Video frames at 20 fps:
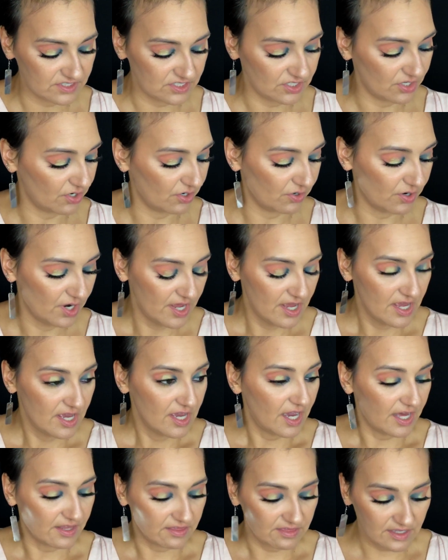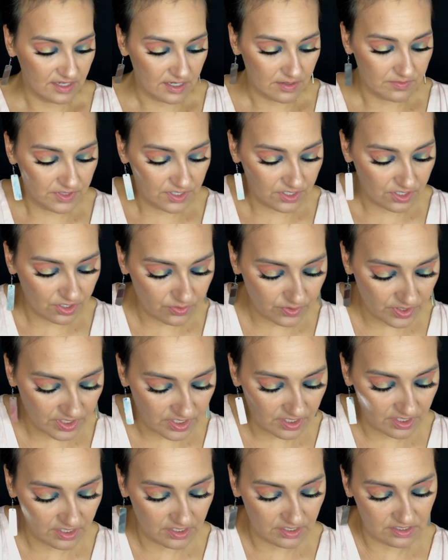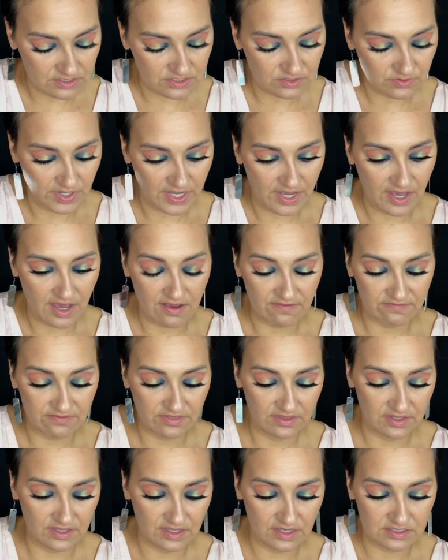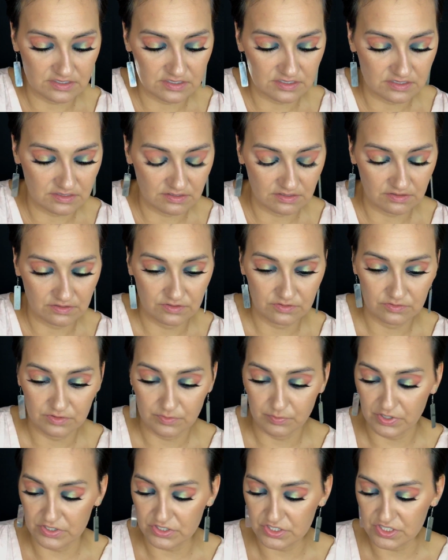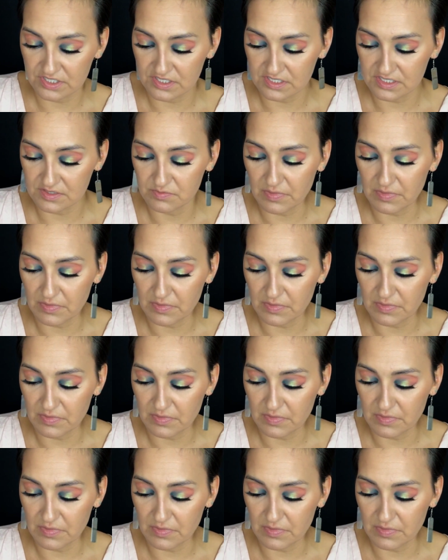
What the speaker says: So I think I'm gonna go in, so I have this, what brush is this?